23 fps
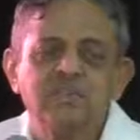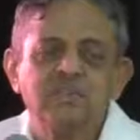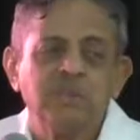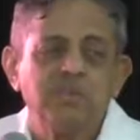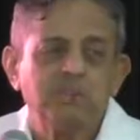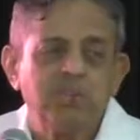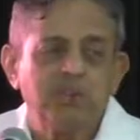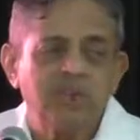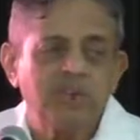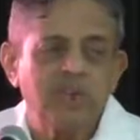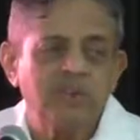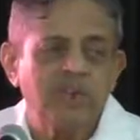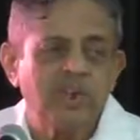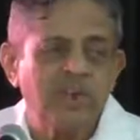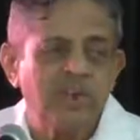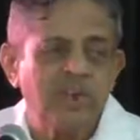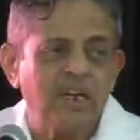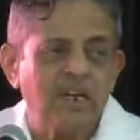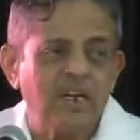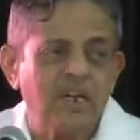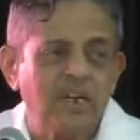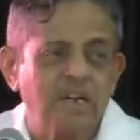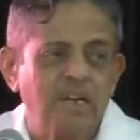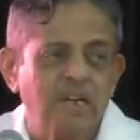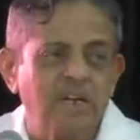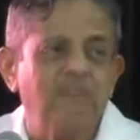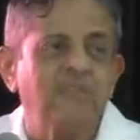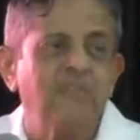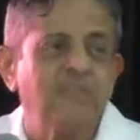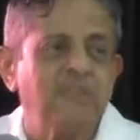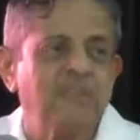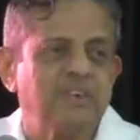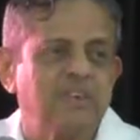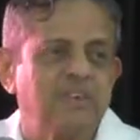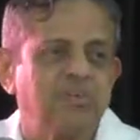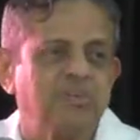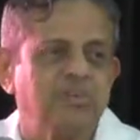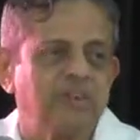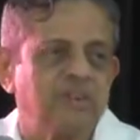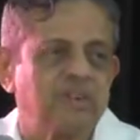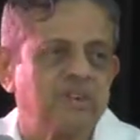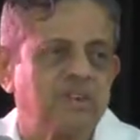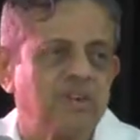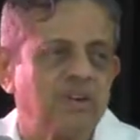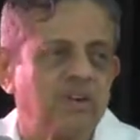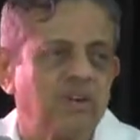Vimokshaya, Daivi
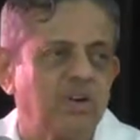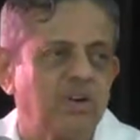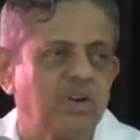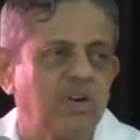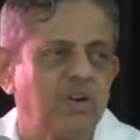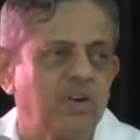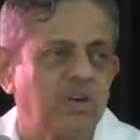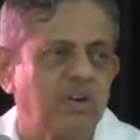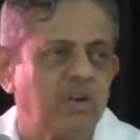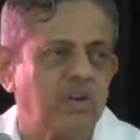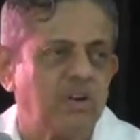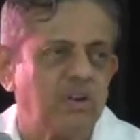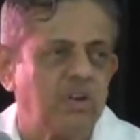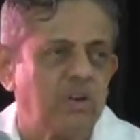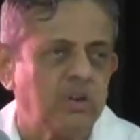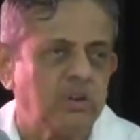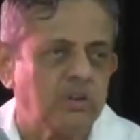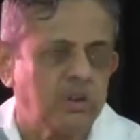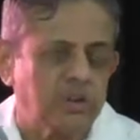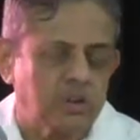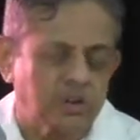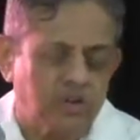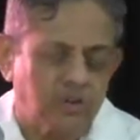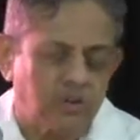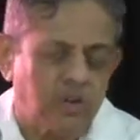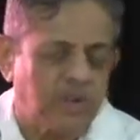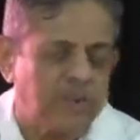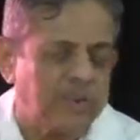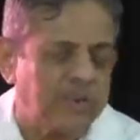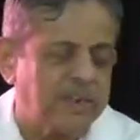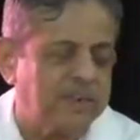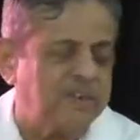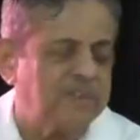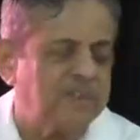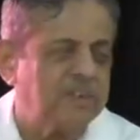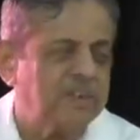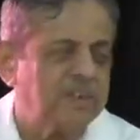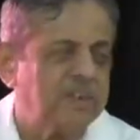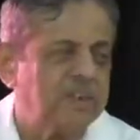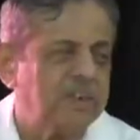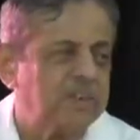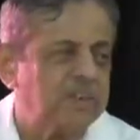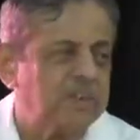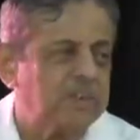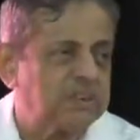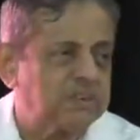Sampat. All those
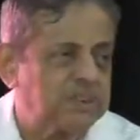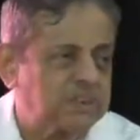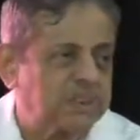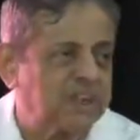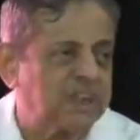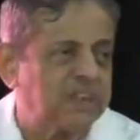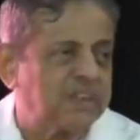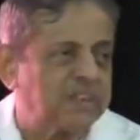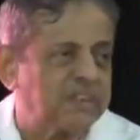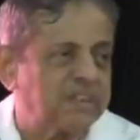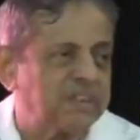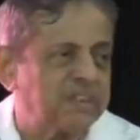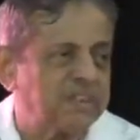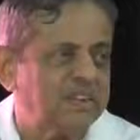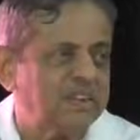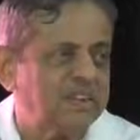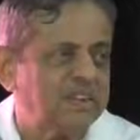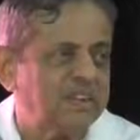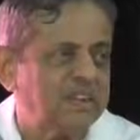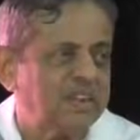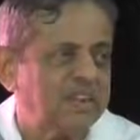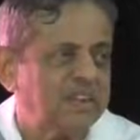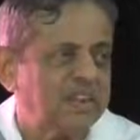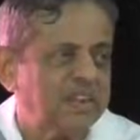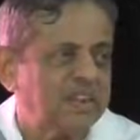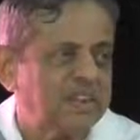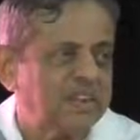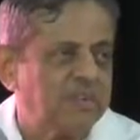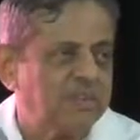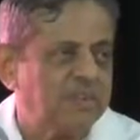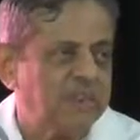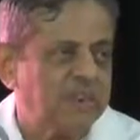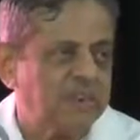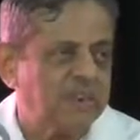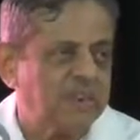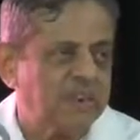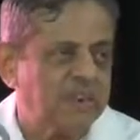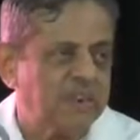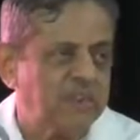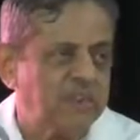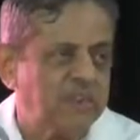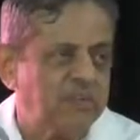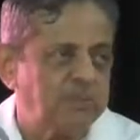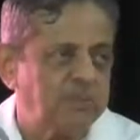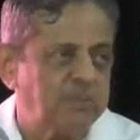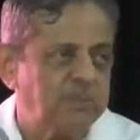qualities, your strength is the one
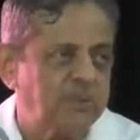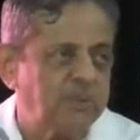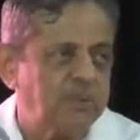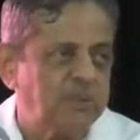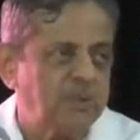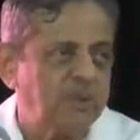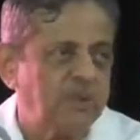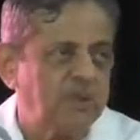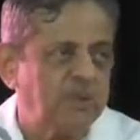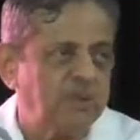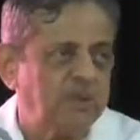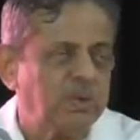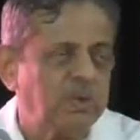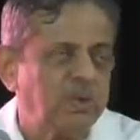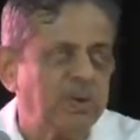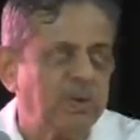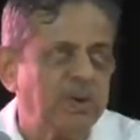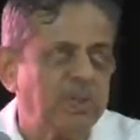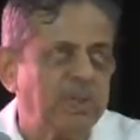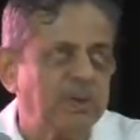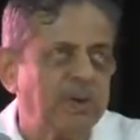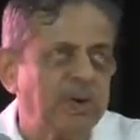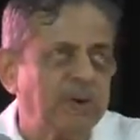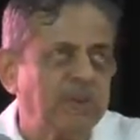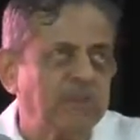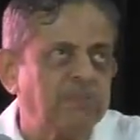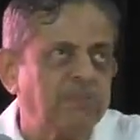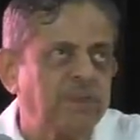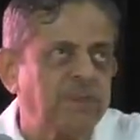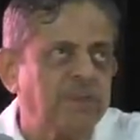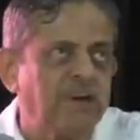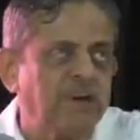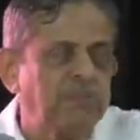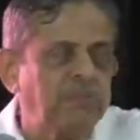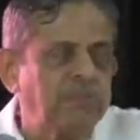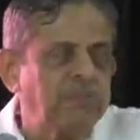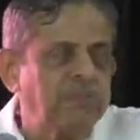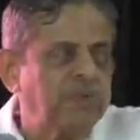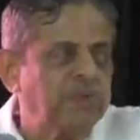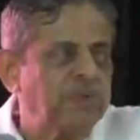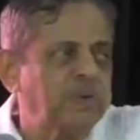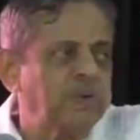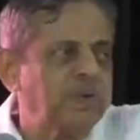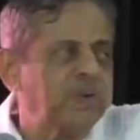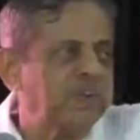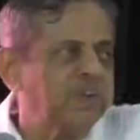that helps you to go up and up
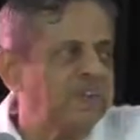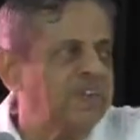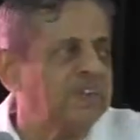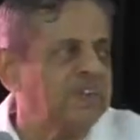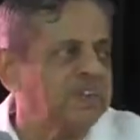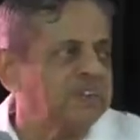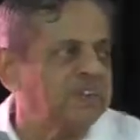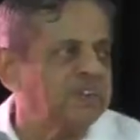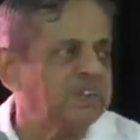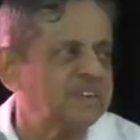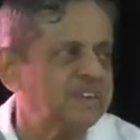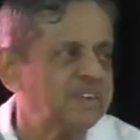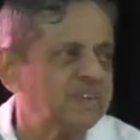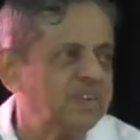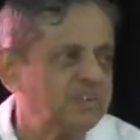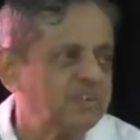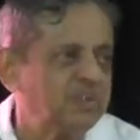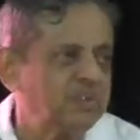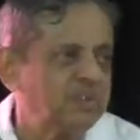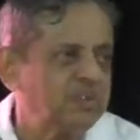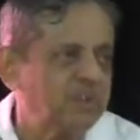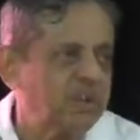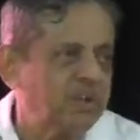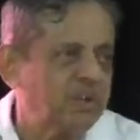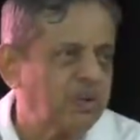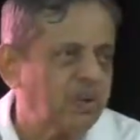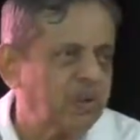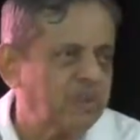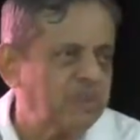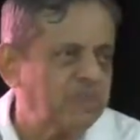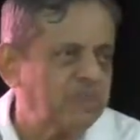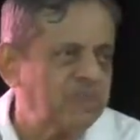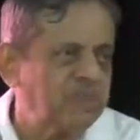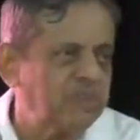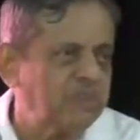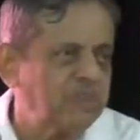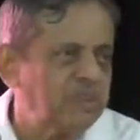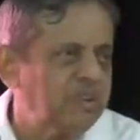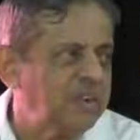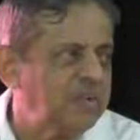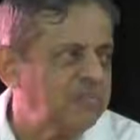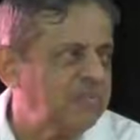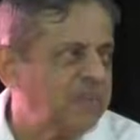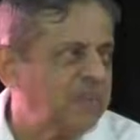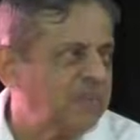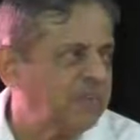to reach the highest. From your normal
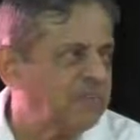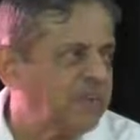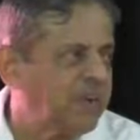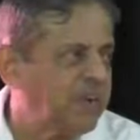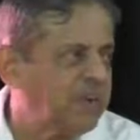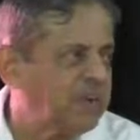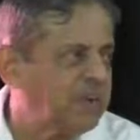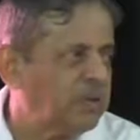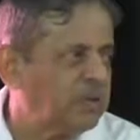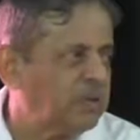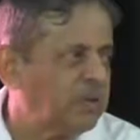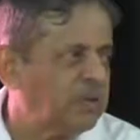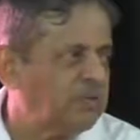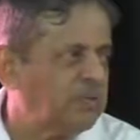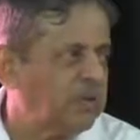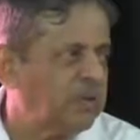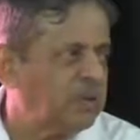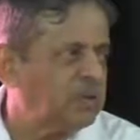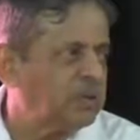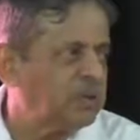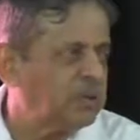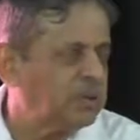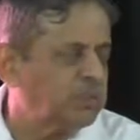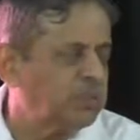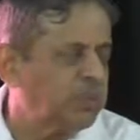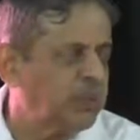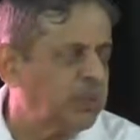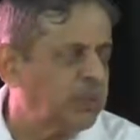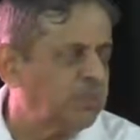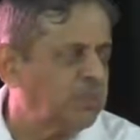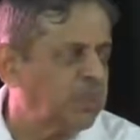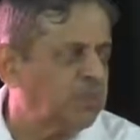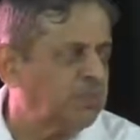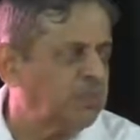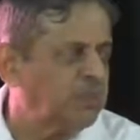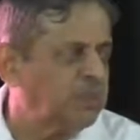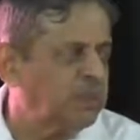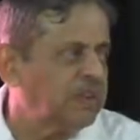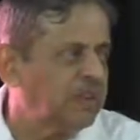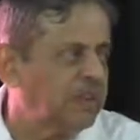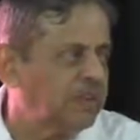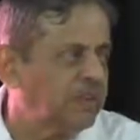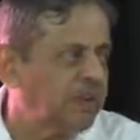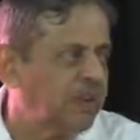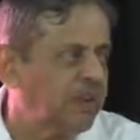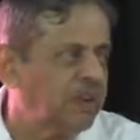level, you become great human being, super human
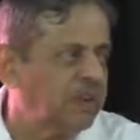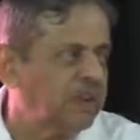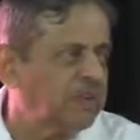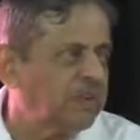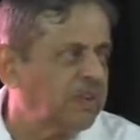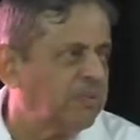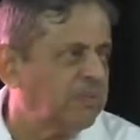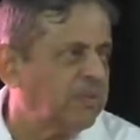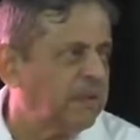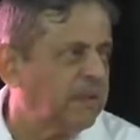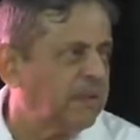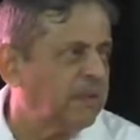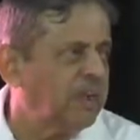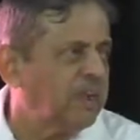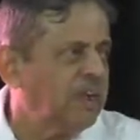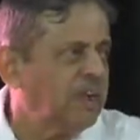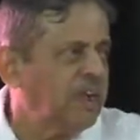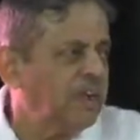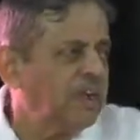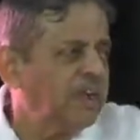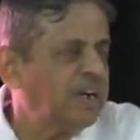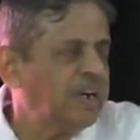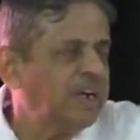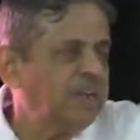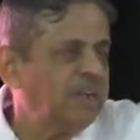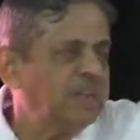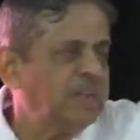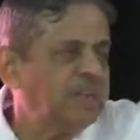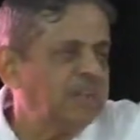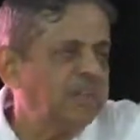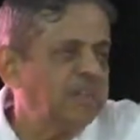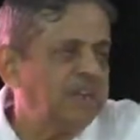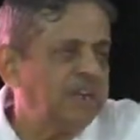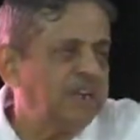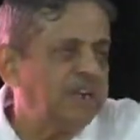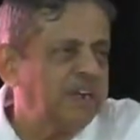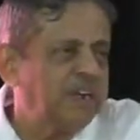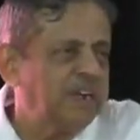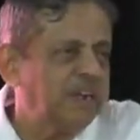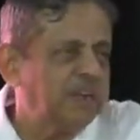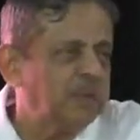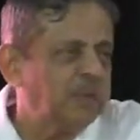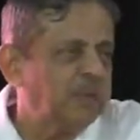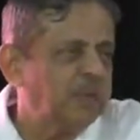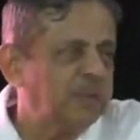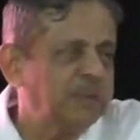being, divine human being, and reach the divinity
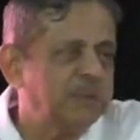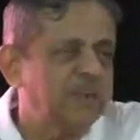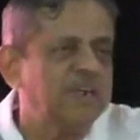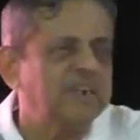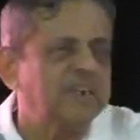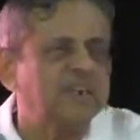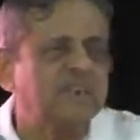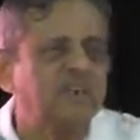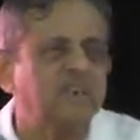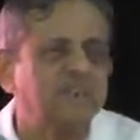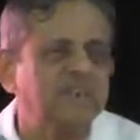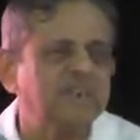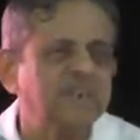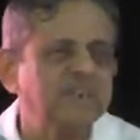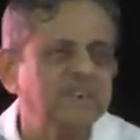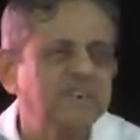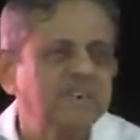as a moksha.